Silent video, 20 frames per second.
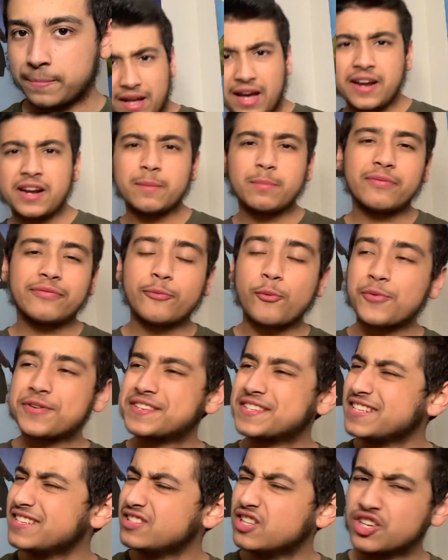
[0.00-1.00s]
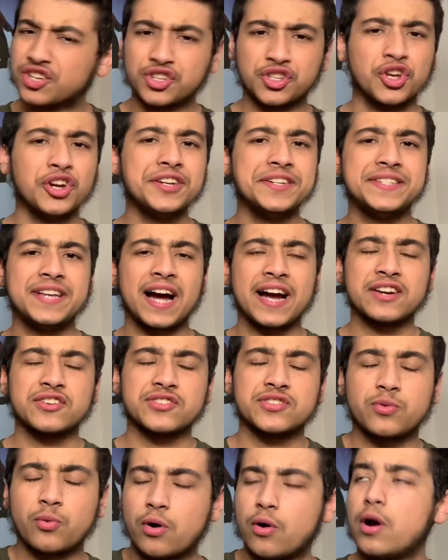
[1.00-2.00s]
At number 14, The Good
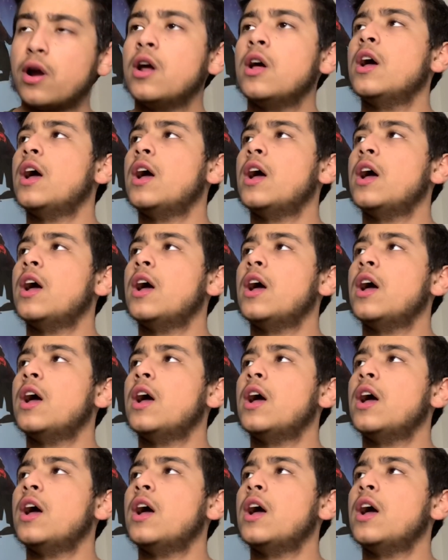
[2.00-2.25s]
Dinosaur.